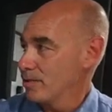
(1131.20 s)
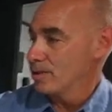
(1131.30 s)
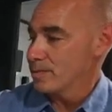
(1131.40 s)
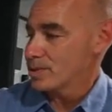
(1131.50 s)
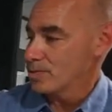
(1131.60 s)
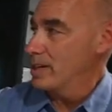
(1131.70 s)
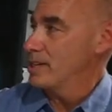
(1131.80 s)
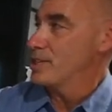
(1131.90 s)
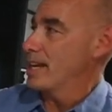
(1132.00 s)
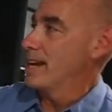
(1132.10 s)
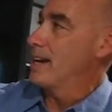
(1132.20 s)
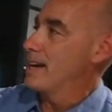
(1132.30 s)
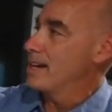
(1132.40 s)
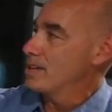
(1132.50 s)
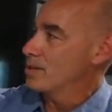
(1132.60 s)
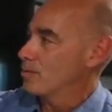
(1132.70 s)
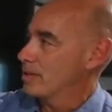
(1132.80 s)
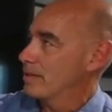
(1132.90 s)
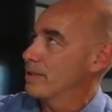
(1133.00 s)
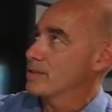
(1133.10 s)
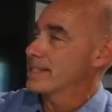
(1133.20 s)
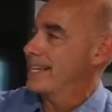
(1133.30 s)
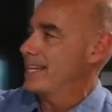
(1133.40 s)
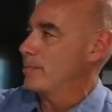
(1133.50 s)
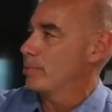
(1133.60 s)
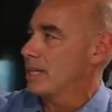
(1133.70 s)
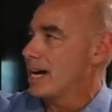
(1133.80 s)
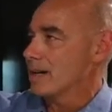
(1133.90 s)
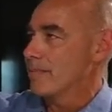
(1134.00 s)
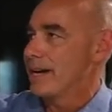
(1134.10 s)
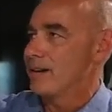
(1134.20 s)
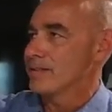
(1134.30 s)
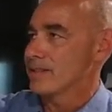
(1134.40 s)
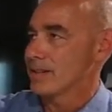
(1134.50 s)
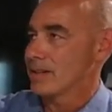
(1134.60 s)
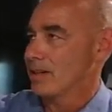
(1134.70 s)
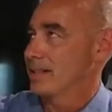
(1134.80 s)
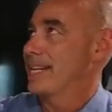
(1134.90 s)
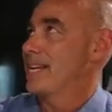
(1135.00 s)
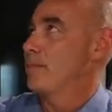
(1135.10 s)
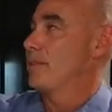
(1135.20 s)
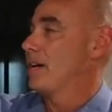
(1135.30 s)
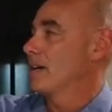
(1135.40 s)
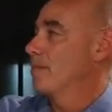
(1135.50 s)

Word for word: room switch and another one of those key block mounts. They're called key block